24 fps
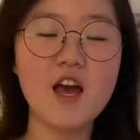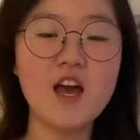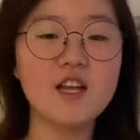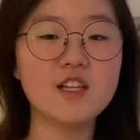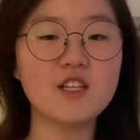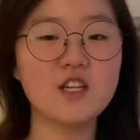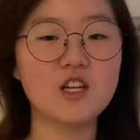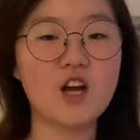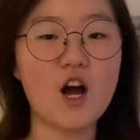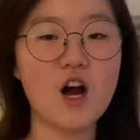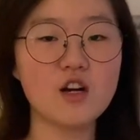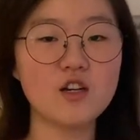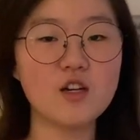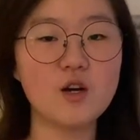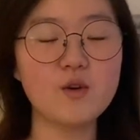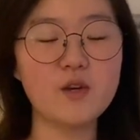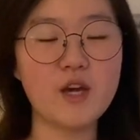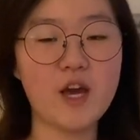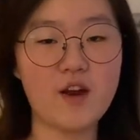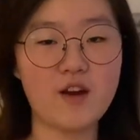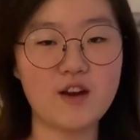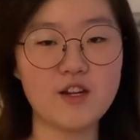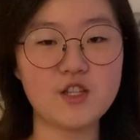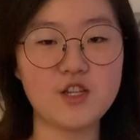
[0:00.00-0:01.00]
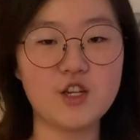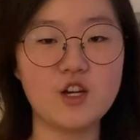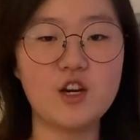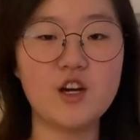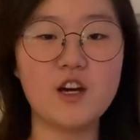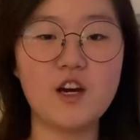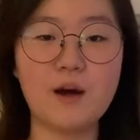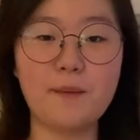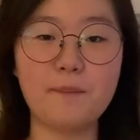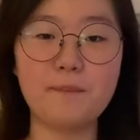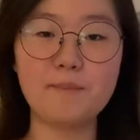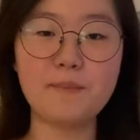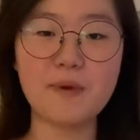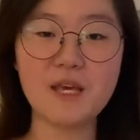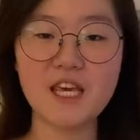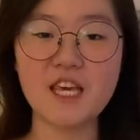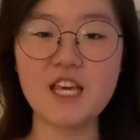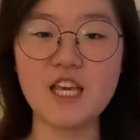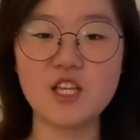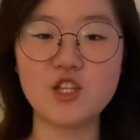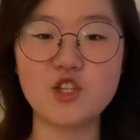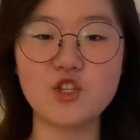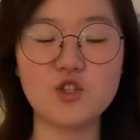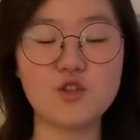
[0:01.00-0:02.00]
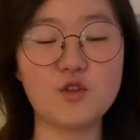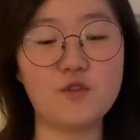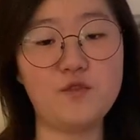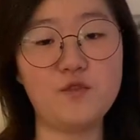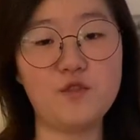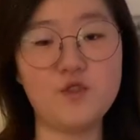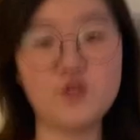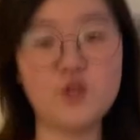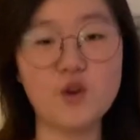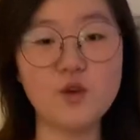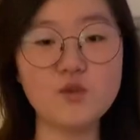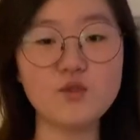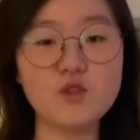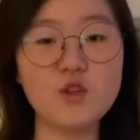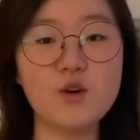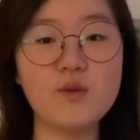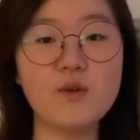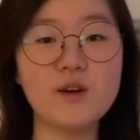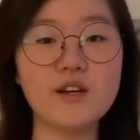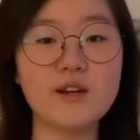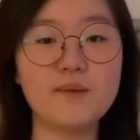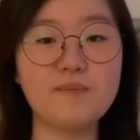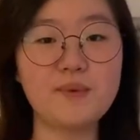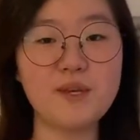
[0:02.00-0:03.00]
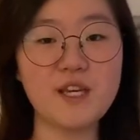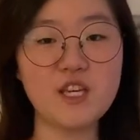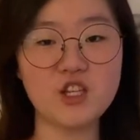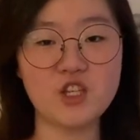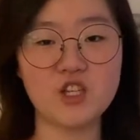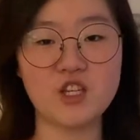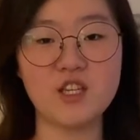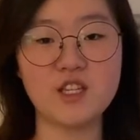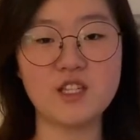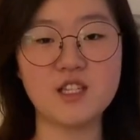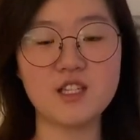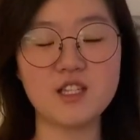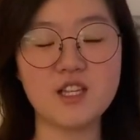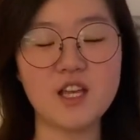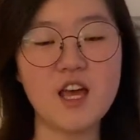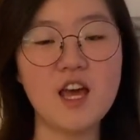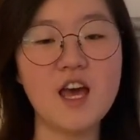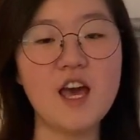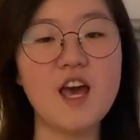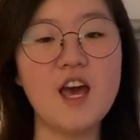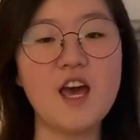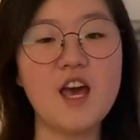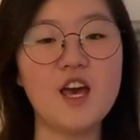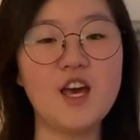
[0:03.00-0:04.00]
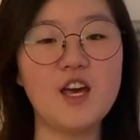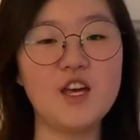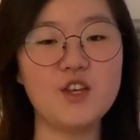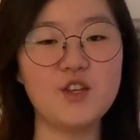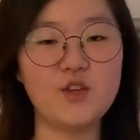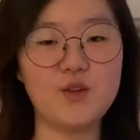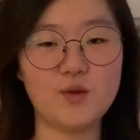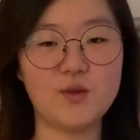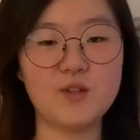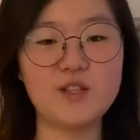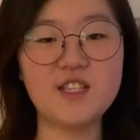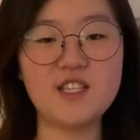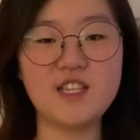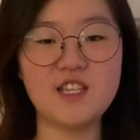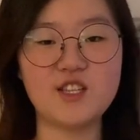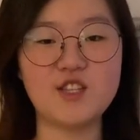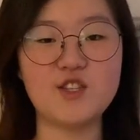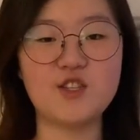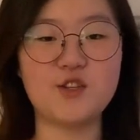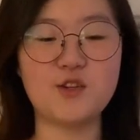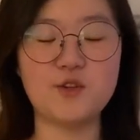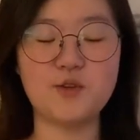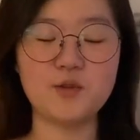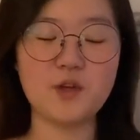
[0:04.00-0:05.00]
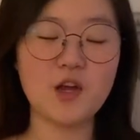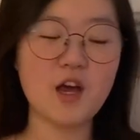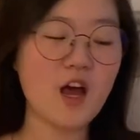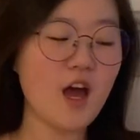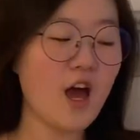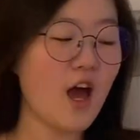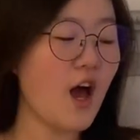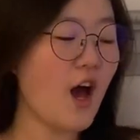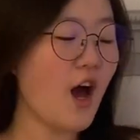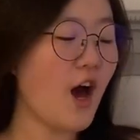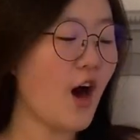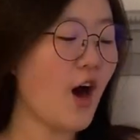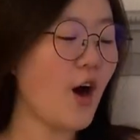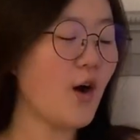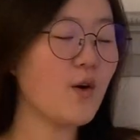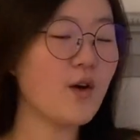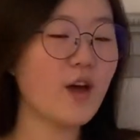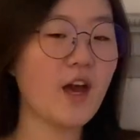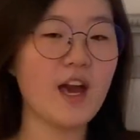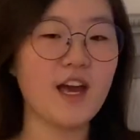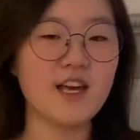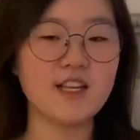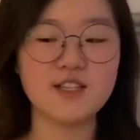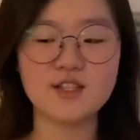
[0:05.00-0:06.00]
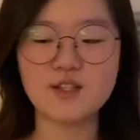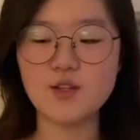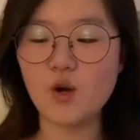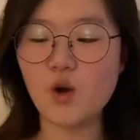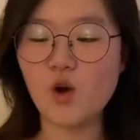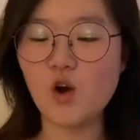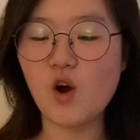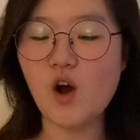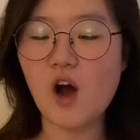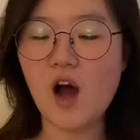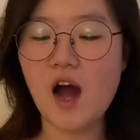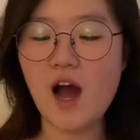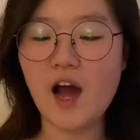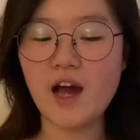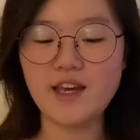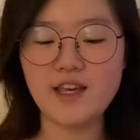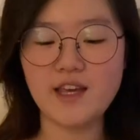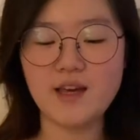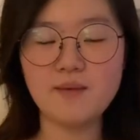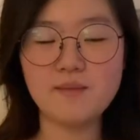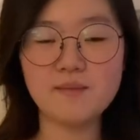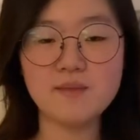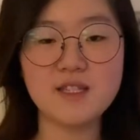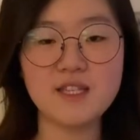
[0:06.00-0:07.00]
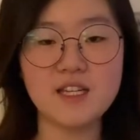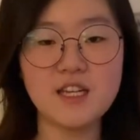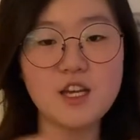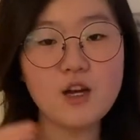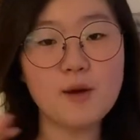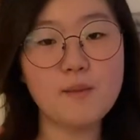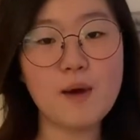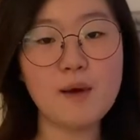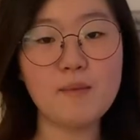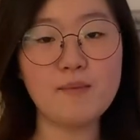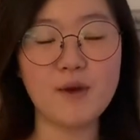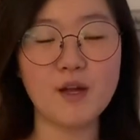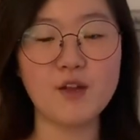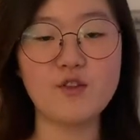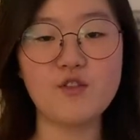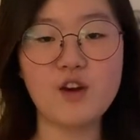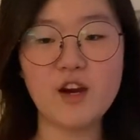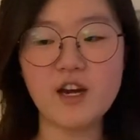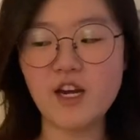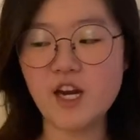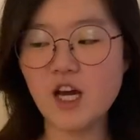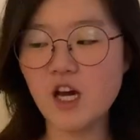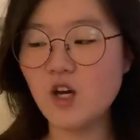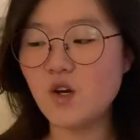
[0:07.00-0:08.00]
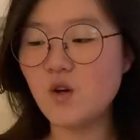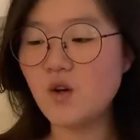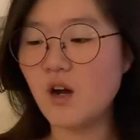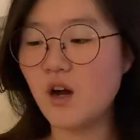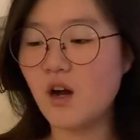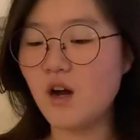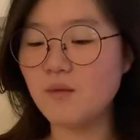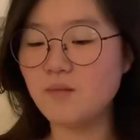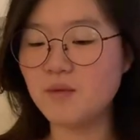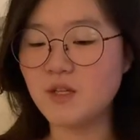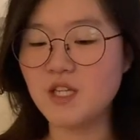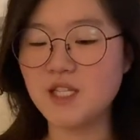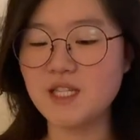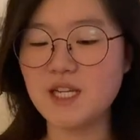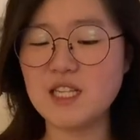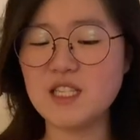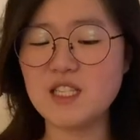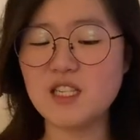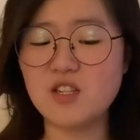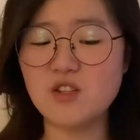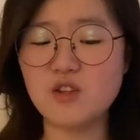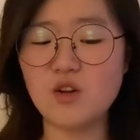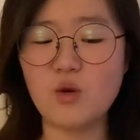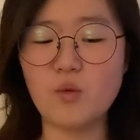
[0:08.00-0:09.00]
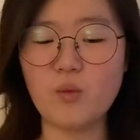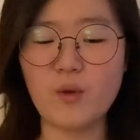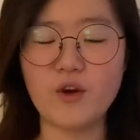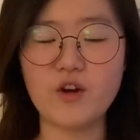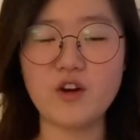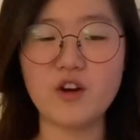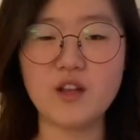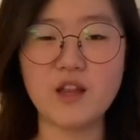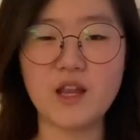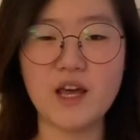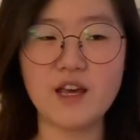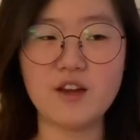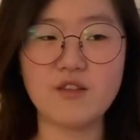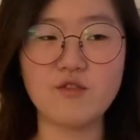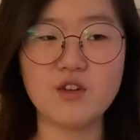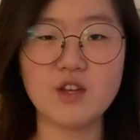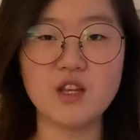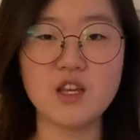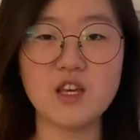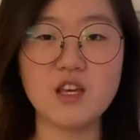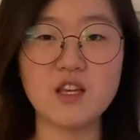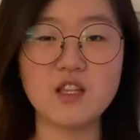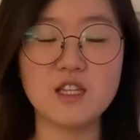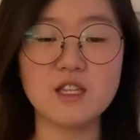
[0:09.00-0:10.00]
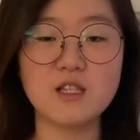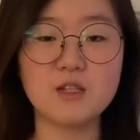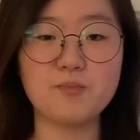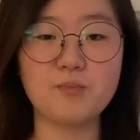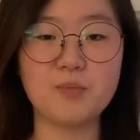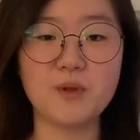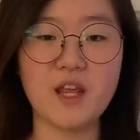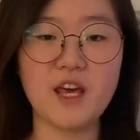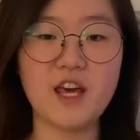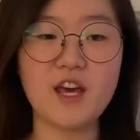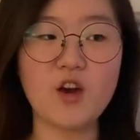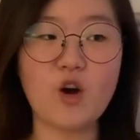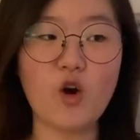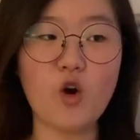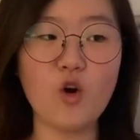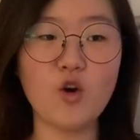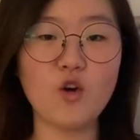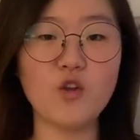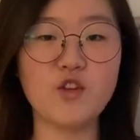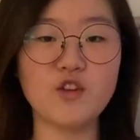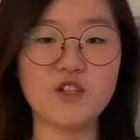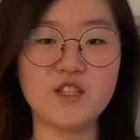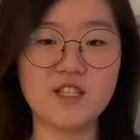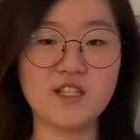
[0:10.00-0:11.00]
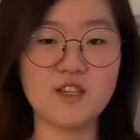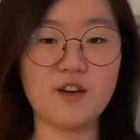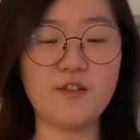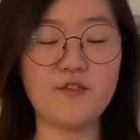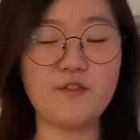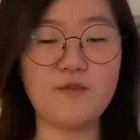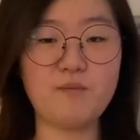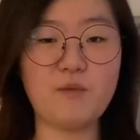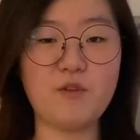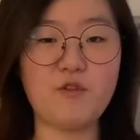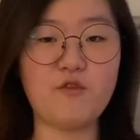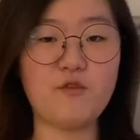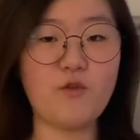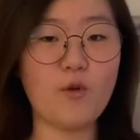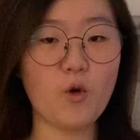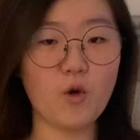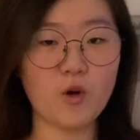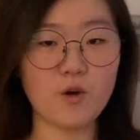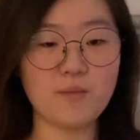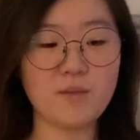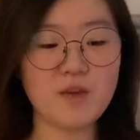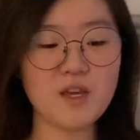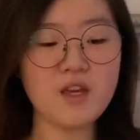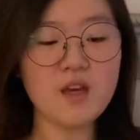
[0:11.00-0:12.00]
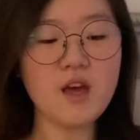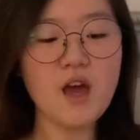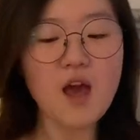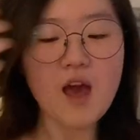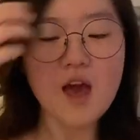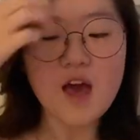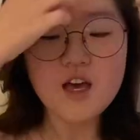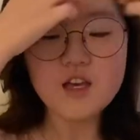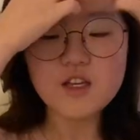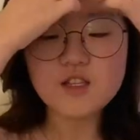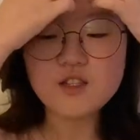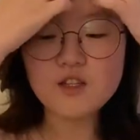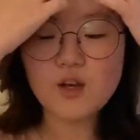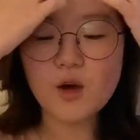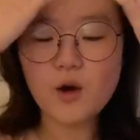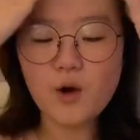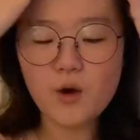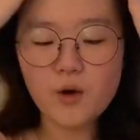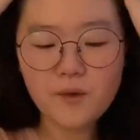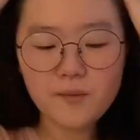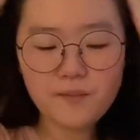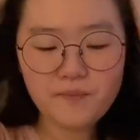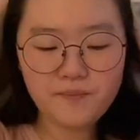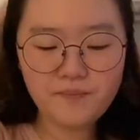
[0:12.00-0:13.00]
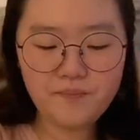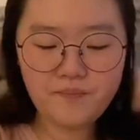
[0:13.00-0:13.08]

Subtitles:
the Kakao character APEACH. So if you don't know what APEACH is, you'll see soon. Okay, so I am sitting on my bed right now because I didn't know where to like really display all the stuff before me. So